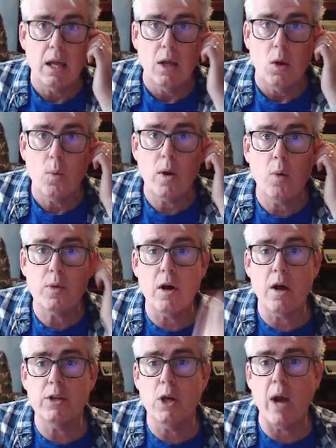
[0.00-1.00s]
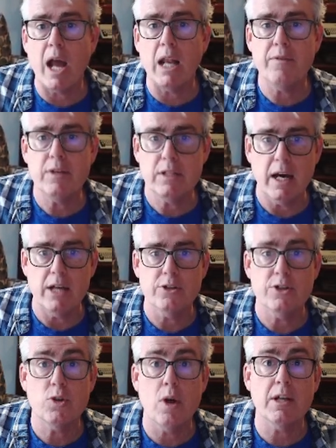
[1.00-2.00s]
Well, we all know I love the Dodgers,
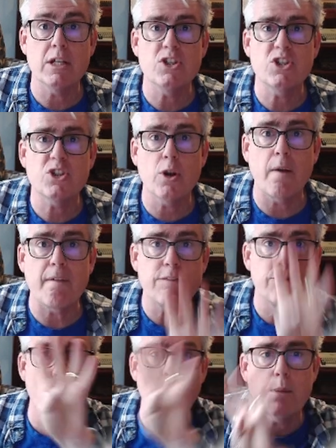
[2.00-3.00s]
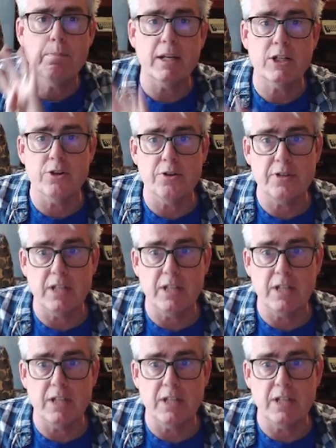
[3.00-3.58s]
so I'm going to insert 4 pictures.